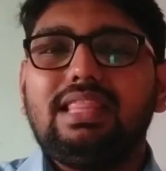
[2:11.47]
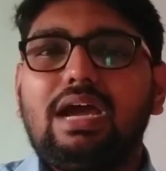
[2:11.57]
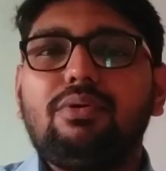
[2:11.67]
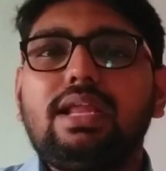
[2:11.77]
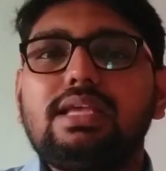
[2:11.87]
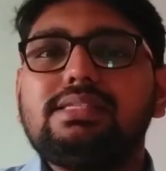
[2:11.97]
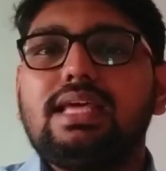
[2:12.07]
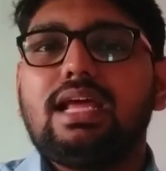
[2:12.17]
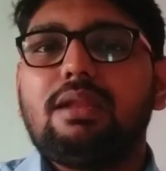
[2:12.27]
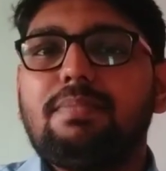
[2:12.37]
Nowadays
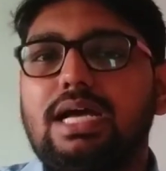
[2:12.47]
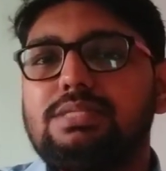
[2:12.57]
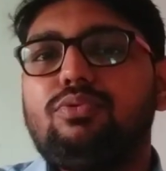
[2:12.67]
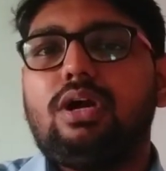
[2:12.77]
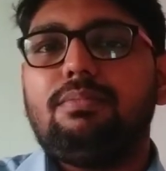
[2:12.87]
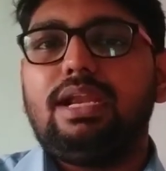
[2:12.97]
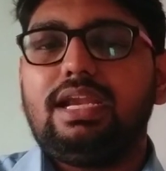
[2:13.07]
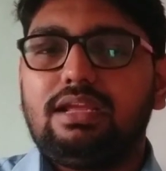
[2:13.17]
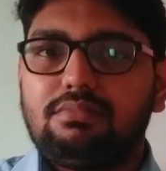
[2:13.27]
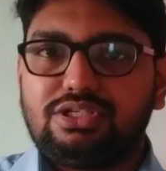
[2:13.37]
there are passbook
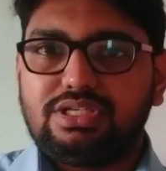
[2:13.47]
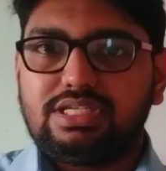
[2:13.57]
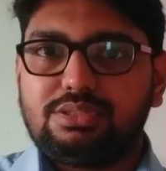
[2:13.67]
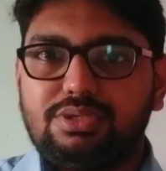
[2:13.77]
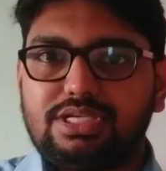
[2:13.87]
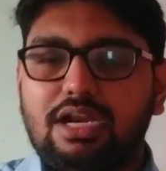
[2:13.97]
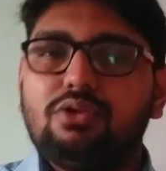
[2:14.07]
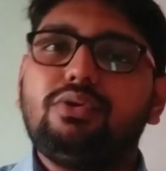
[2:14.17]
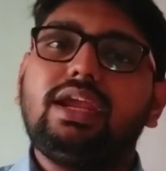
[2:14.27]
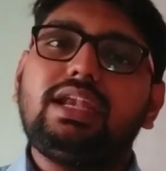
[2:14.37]
updating machines which are
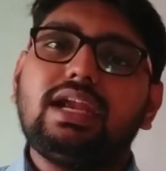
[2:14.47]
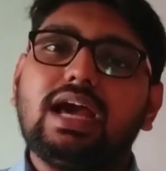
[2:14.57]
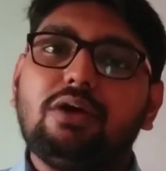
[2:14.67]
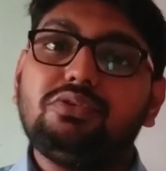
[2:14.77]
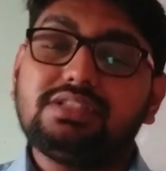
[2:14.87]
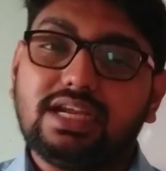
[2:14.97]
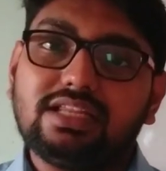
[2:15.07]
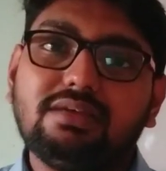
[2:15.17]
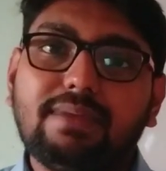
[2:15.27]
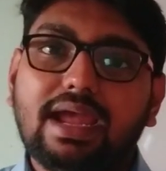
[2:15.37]
located
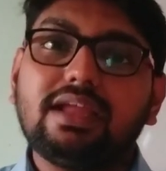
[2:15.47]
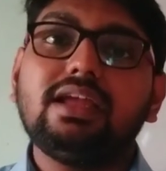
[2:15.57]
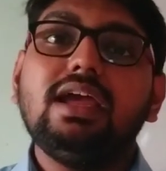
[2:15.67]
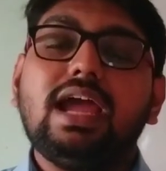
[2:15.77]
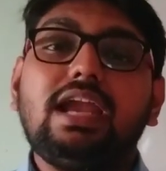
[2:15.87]
outside the bank,